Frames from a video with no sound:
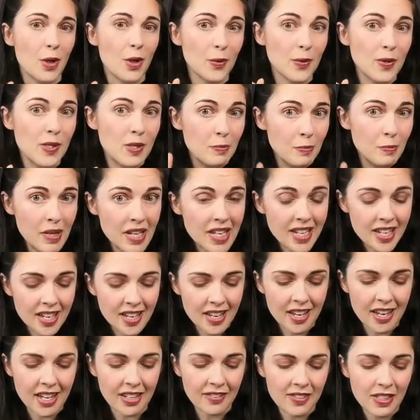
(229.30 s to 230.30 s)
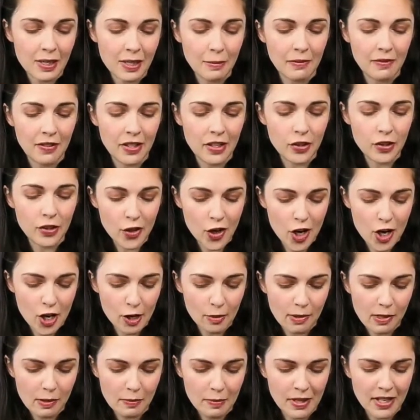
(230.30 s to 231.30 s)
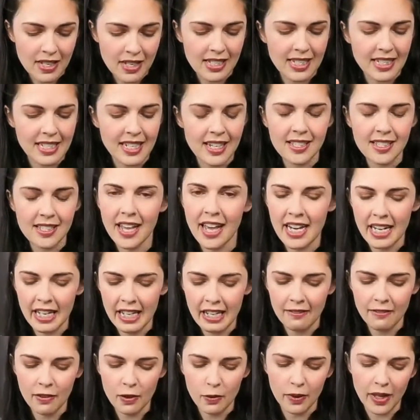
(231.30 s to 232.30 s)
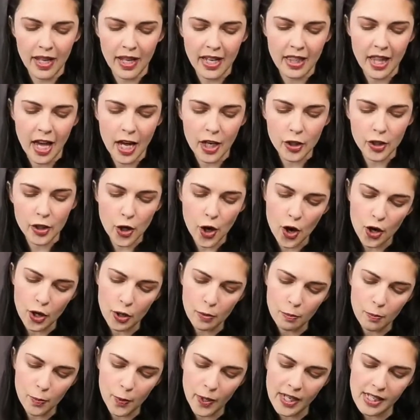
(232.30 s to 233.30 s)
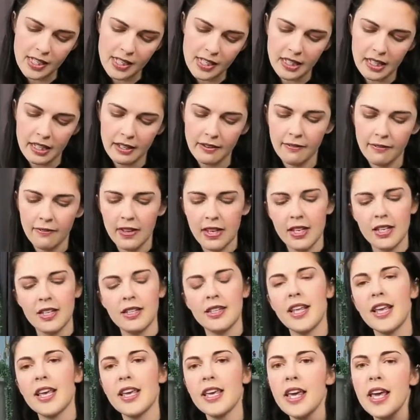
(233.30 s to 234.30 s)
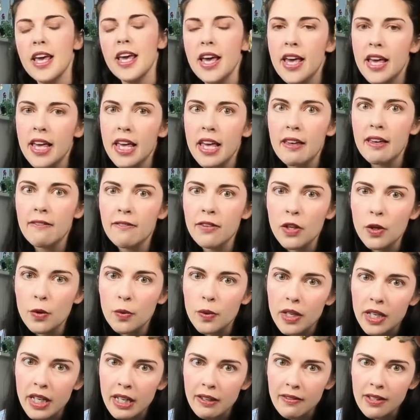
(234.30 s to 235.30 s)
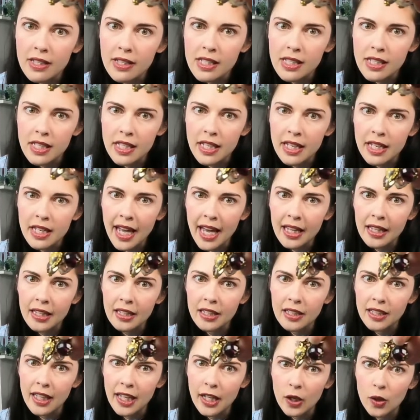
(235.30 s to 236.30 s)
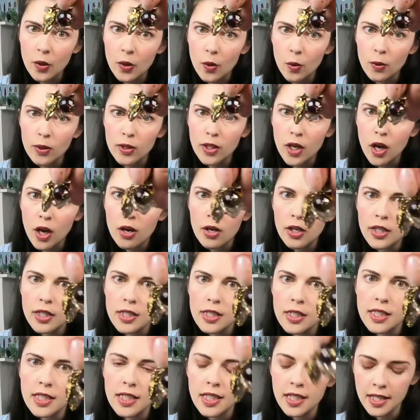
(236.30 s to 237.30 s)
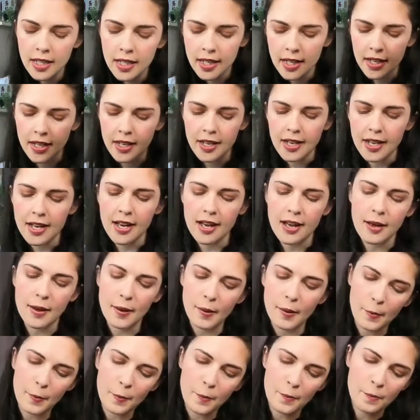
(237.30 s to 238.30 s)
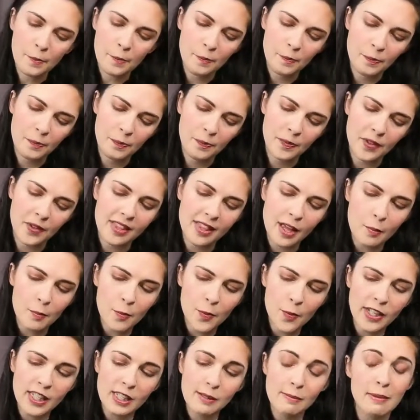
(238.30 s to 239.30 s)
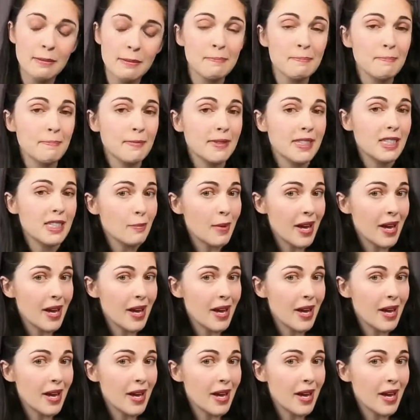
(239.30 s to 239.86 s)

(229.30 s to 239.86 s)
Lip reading: speaking of some of these charms, because it does kind of give you like that charm bracelety feel, like if you can even see that little like gold heart, that brings me to my